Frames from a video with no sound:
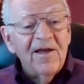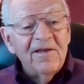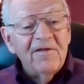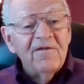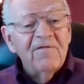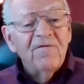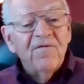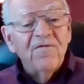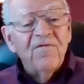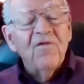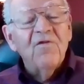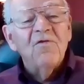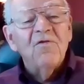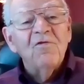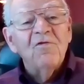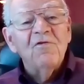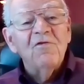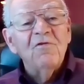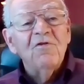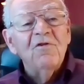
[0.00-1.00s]
a
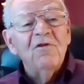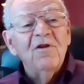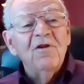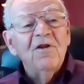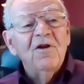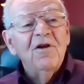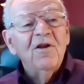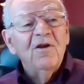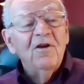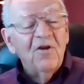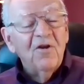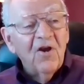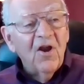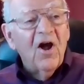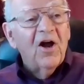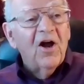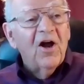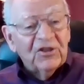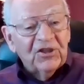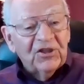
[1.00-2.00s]
full
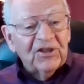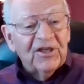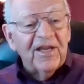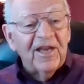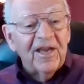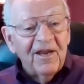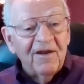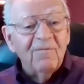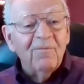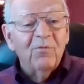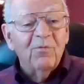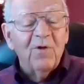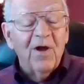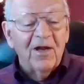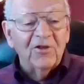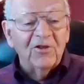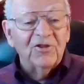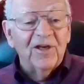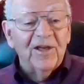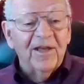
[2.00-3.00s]
large-scale
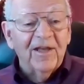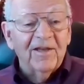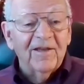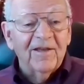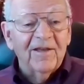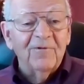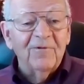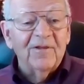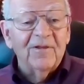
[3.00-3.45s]
project